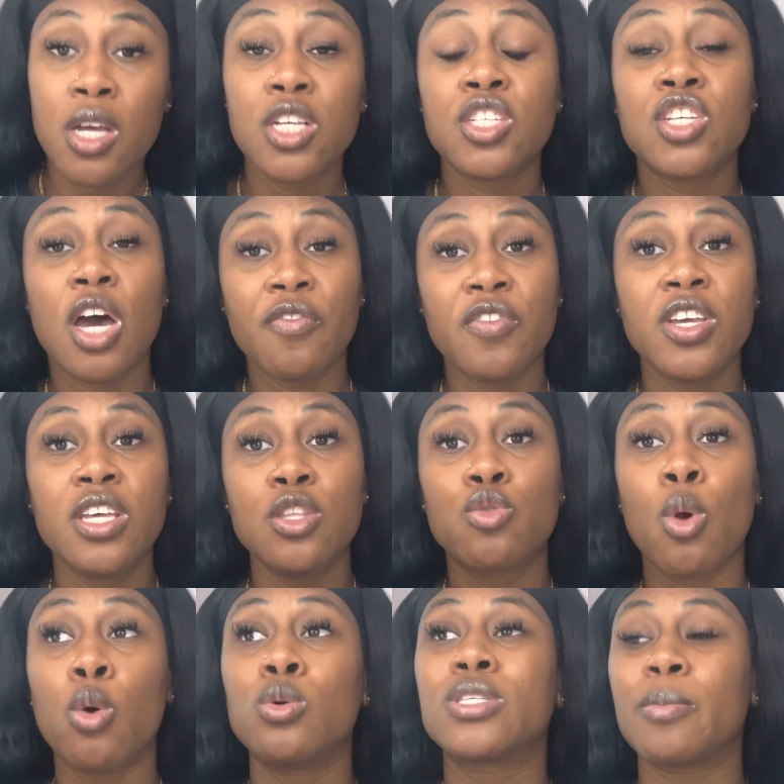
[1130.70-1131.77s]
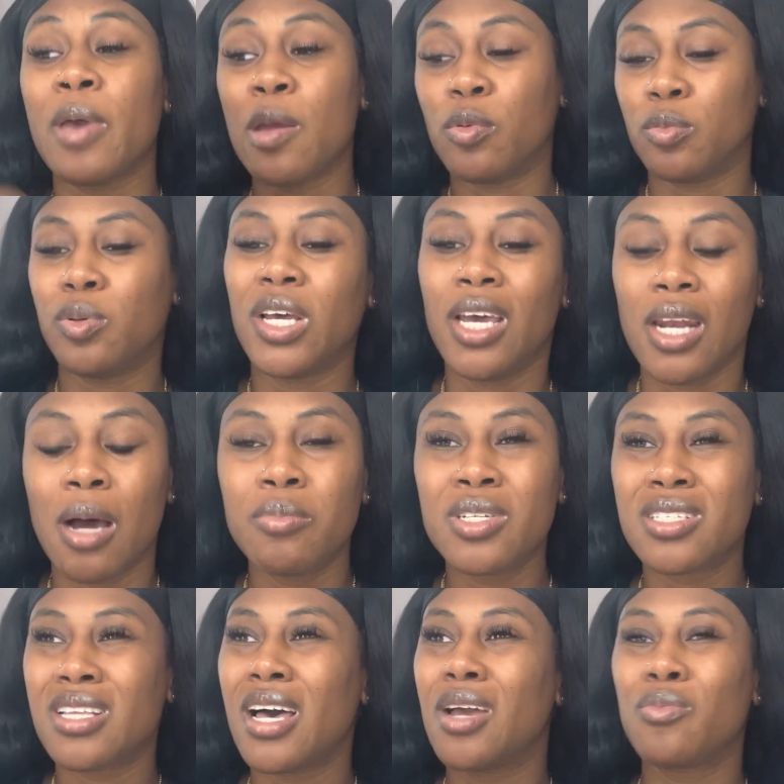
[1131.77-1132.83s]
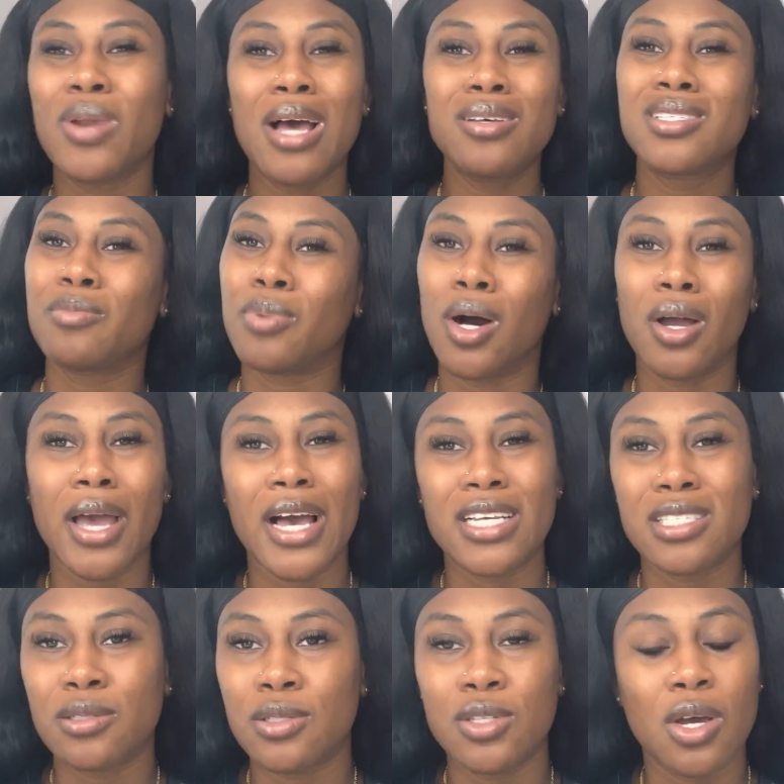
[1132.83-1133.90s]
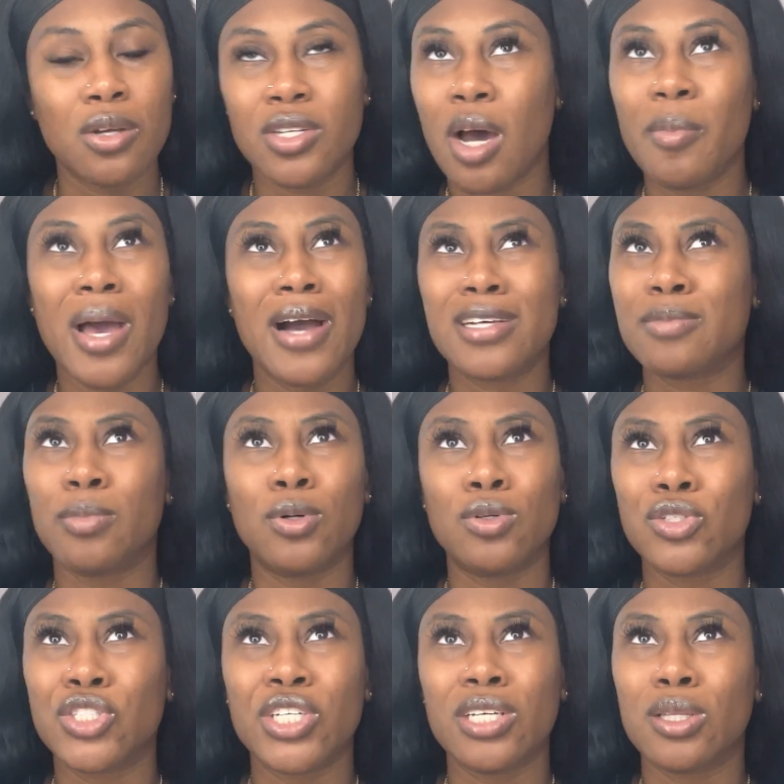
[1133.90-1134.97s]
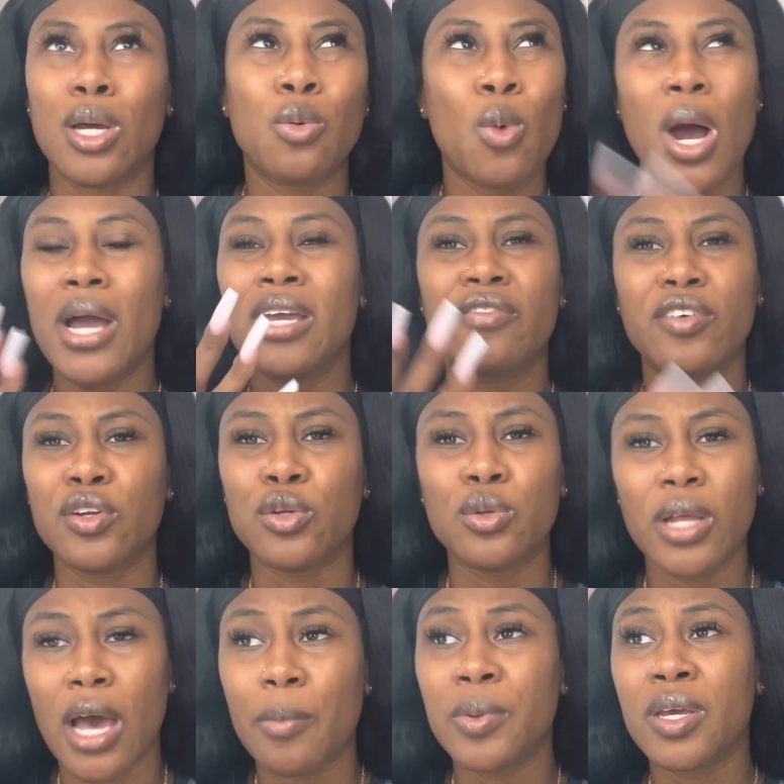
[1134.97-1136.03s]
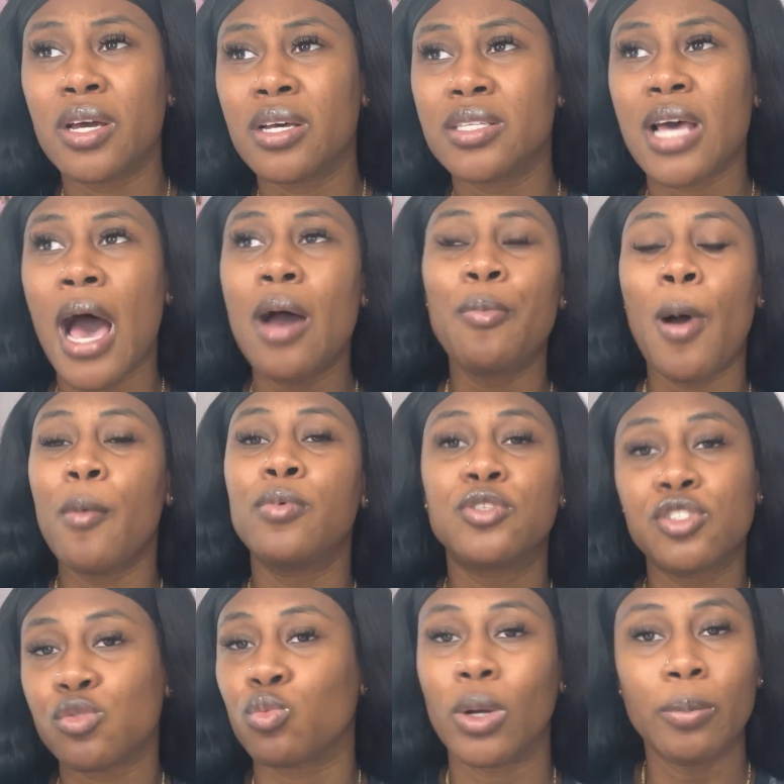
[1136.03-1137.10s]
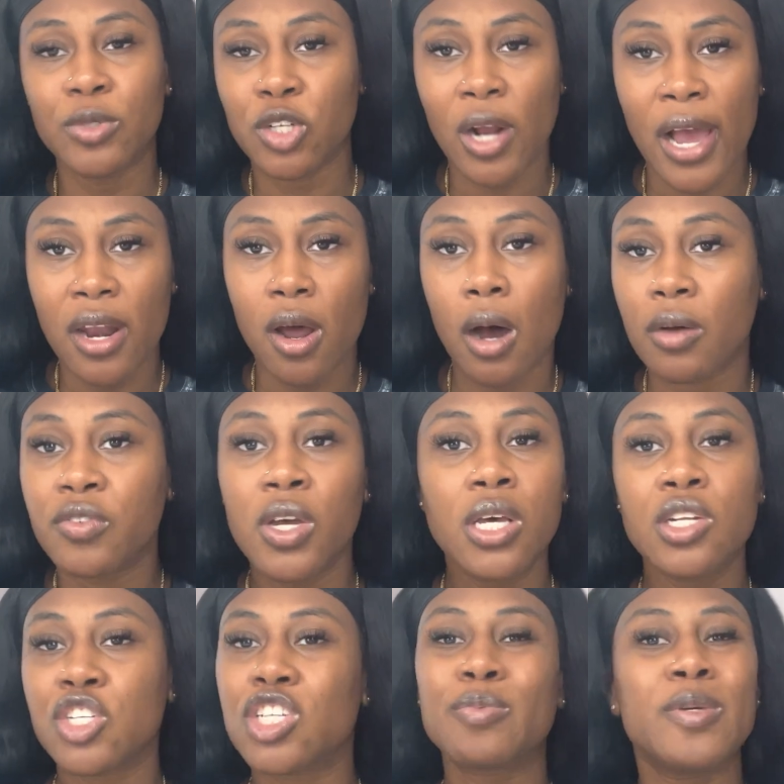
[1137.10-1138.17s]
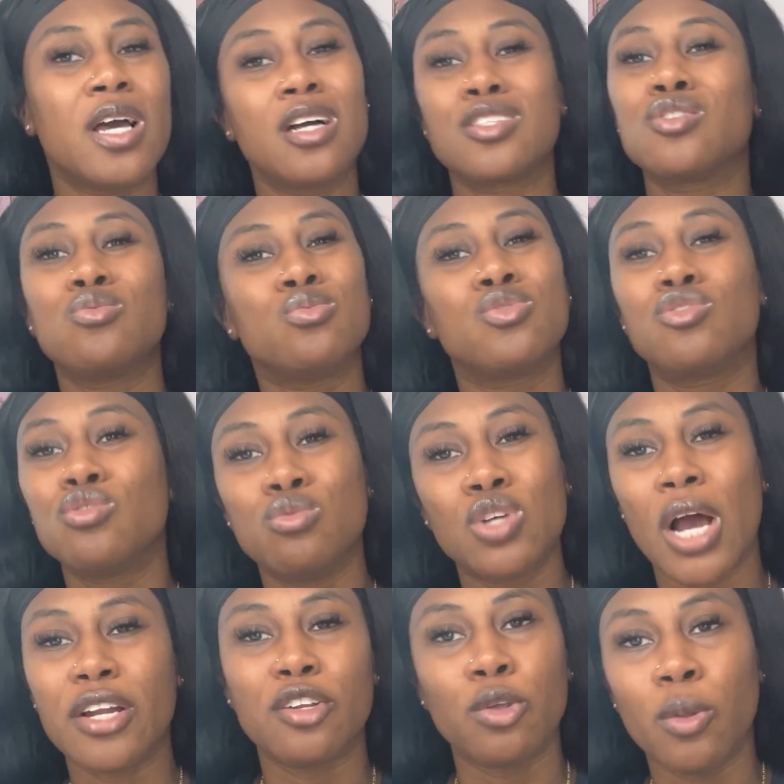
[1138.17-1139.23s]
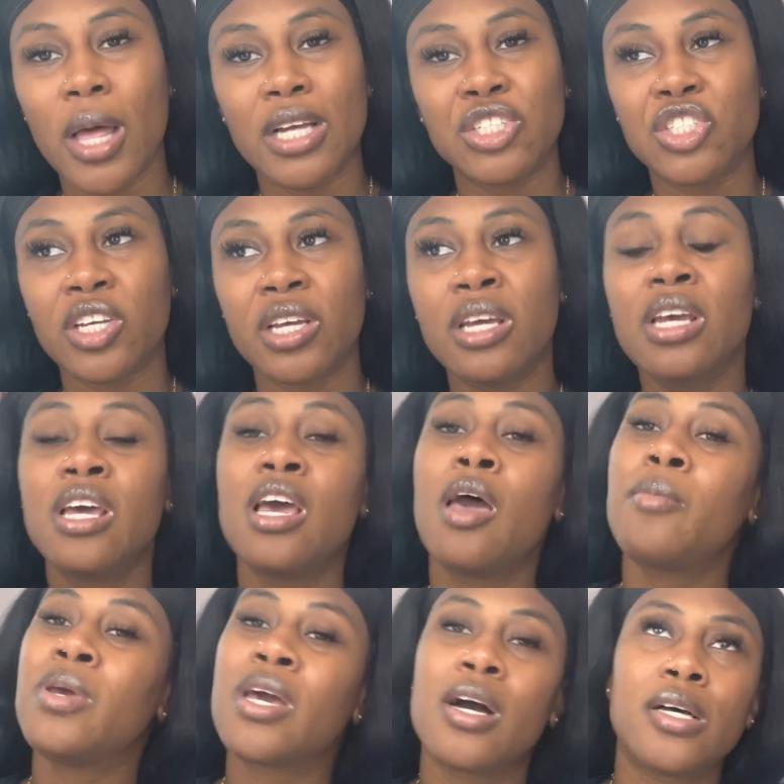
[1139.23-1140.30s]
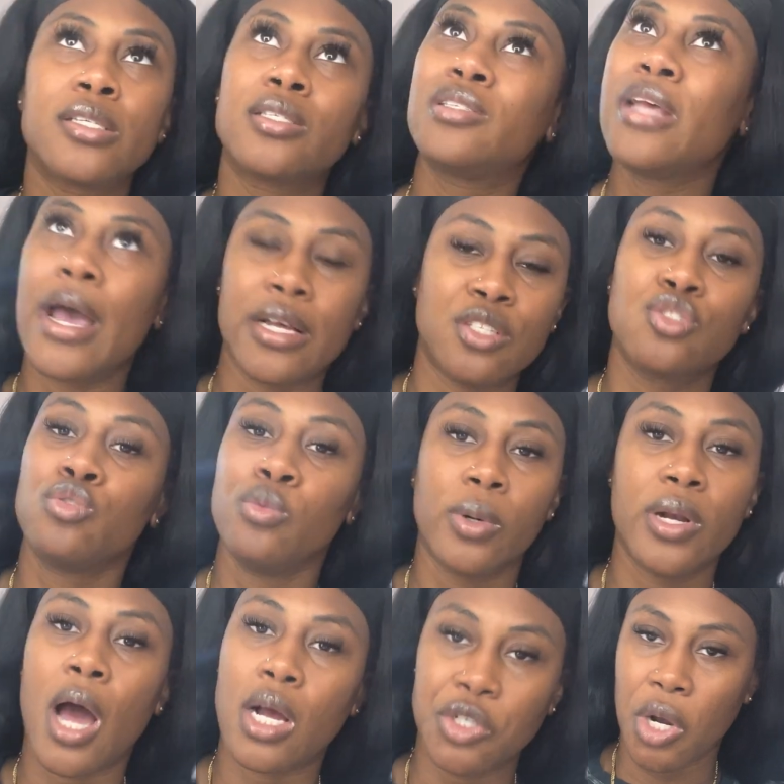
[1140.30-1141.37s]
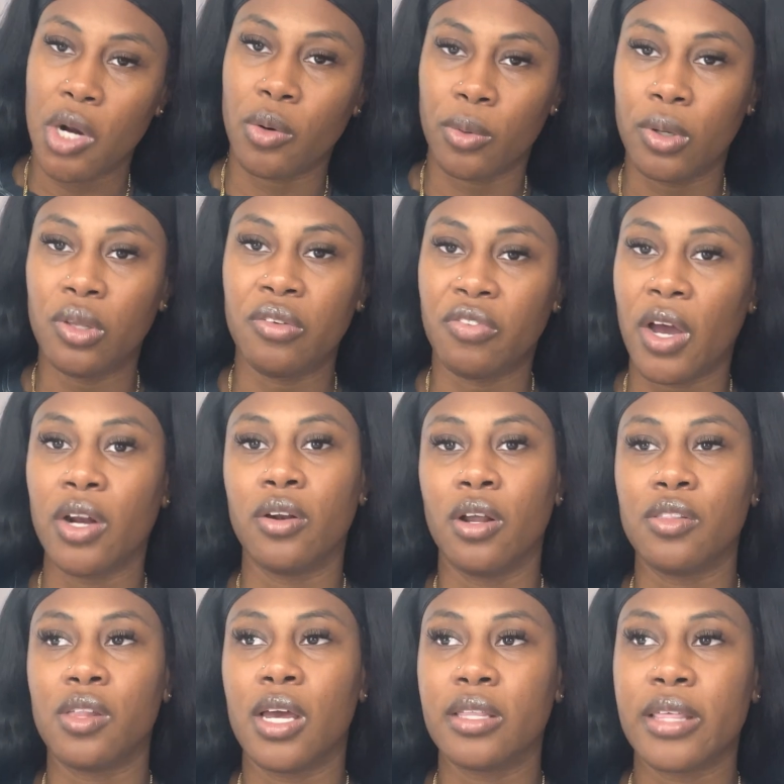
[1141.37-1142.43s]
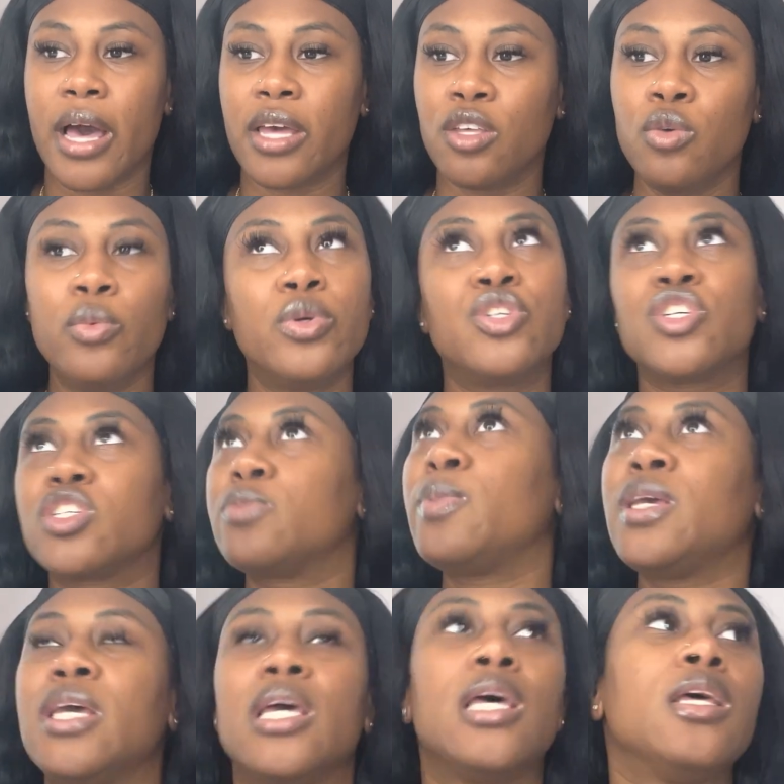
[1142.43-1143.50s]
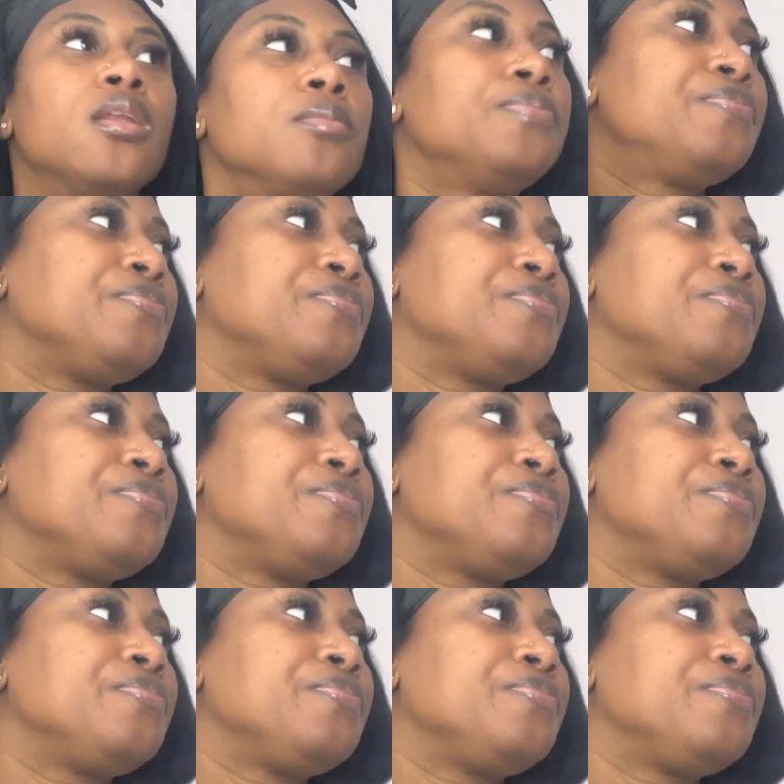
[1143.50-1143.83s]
Duffy throws a paper plate, and I'm just like, that's some punk ass, dumb ass bullshit. Like, why even do that? Because I probably just ripped your head off just because you tried to do that shit. Because yes, you were not to really fight or nothing like that. You was just being